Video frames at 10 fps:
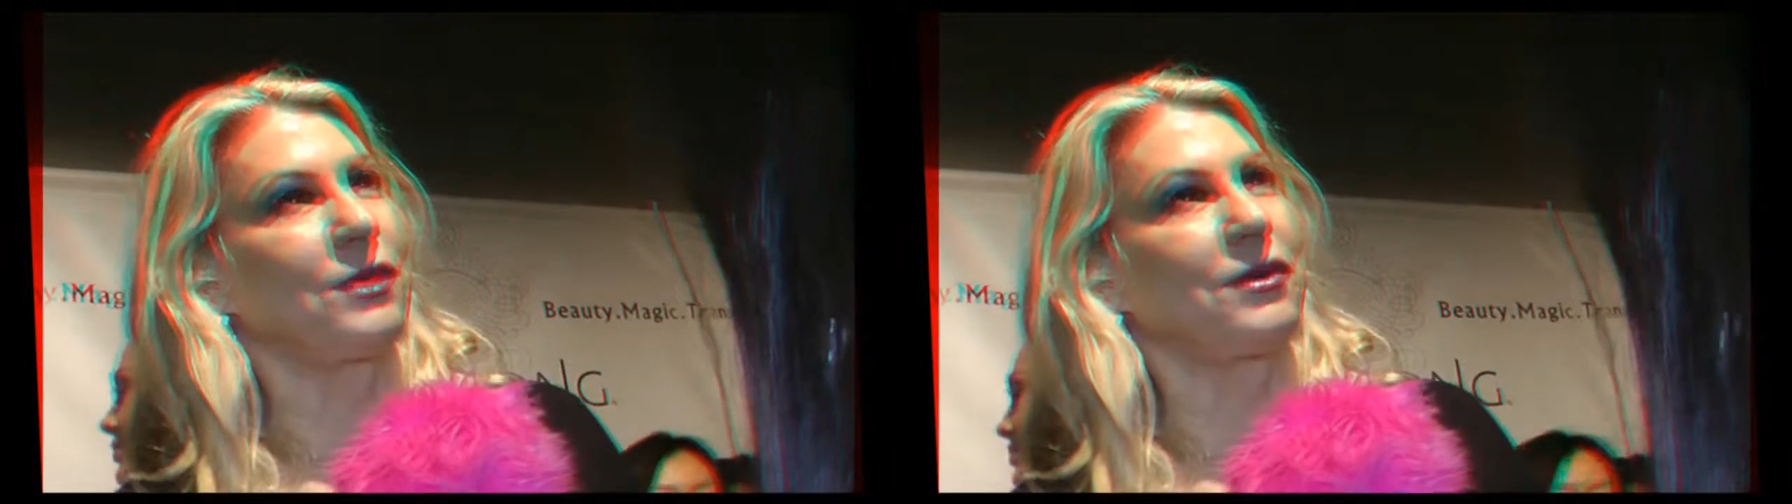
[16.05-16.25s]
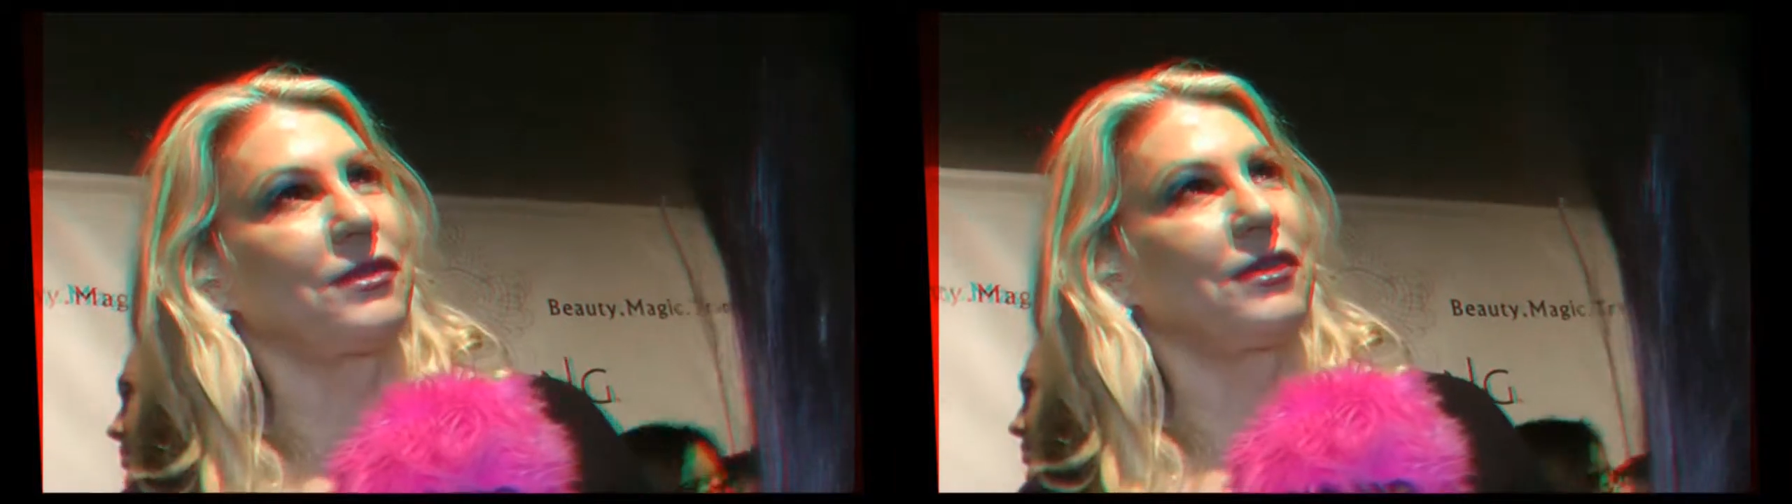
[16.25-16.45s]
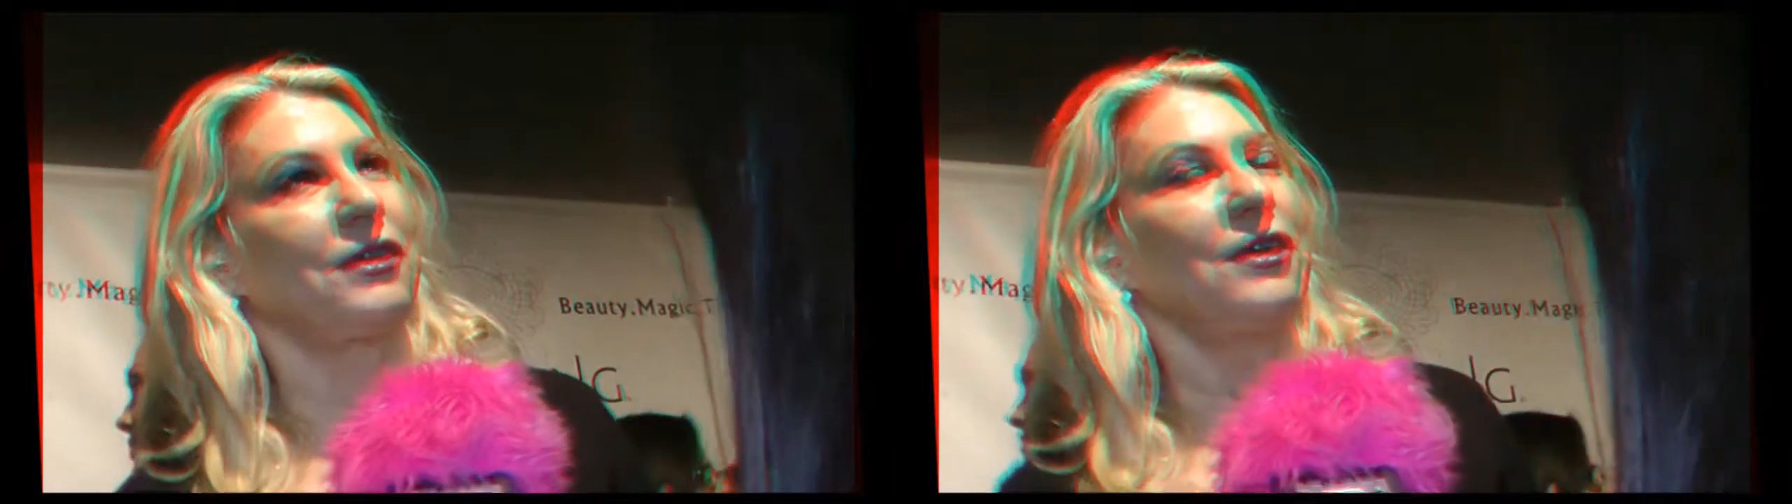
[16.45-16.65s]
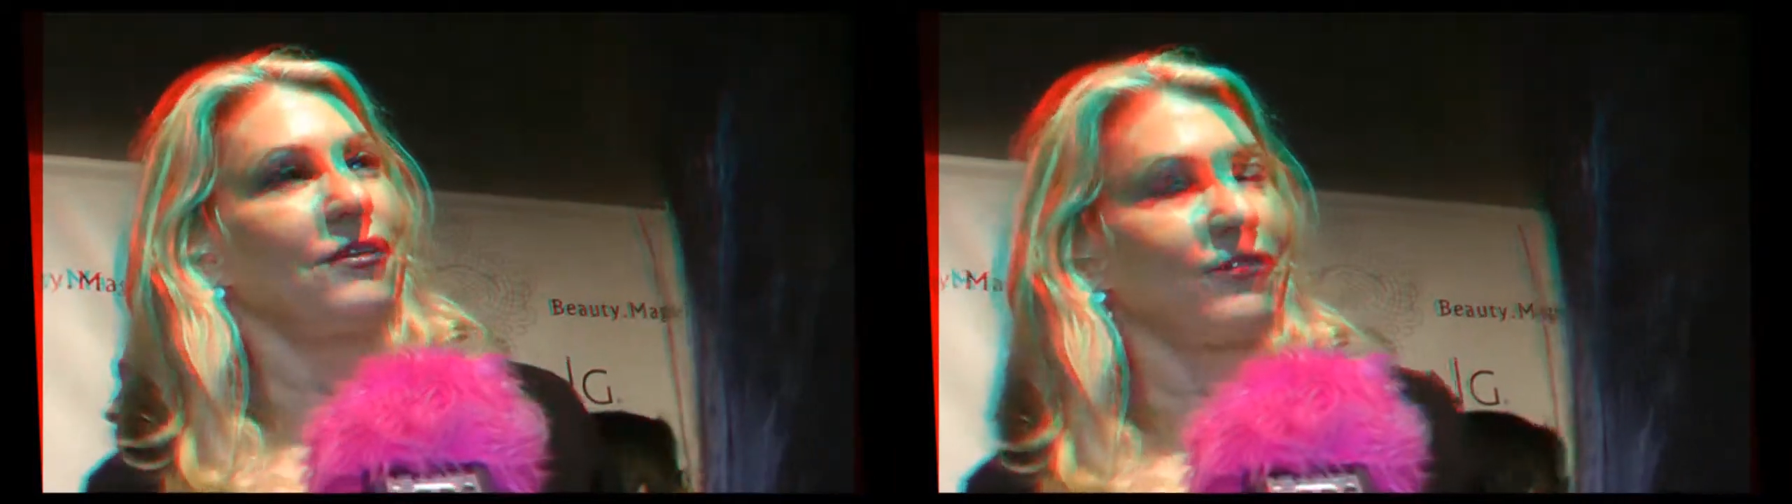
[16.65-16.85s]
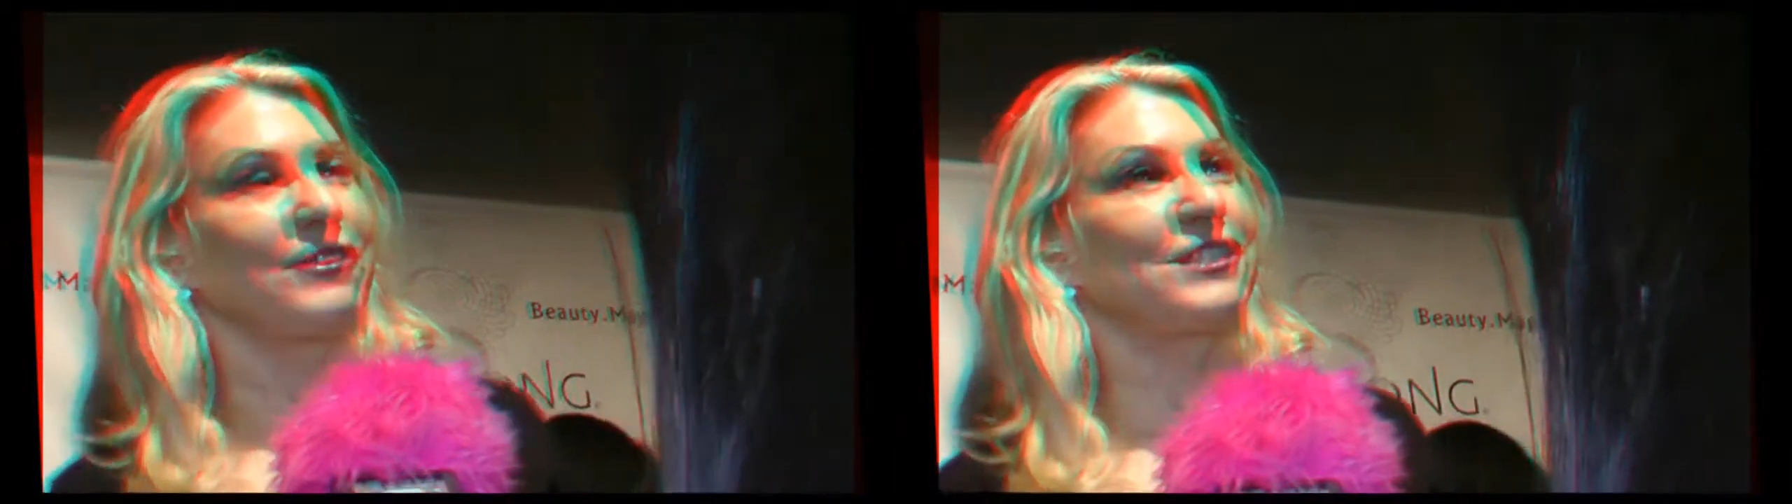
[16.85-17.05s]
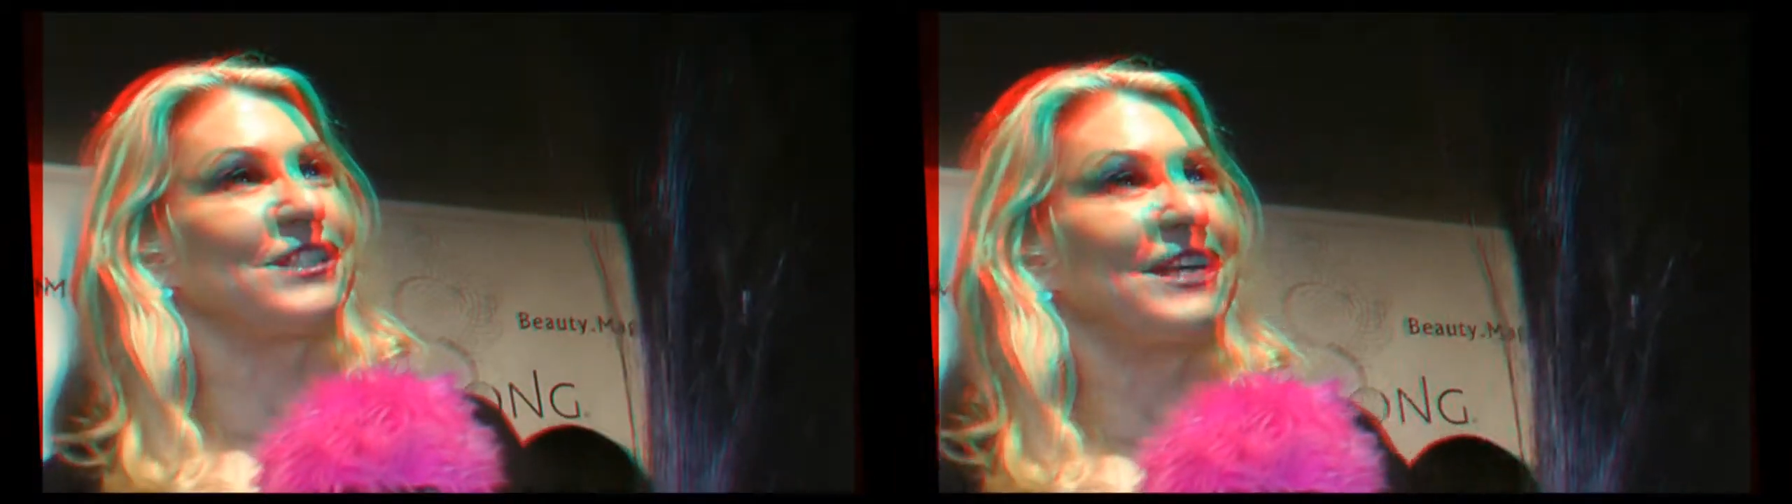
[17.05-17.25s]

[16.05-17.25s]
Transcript: We were the first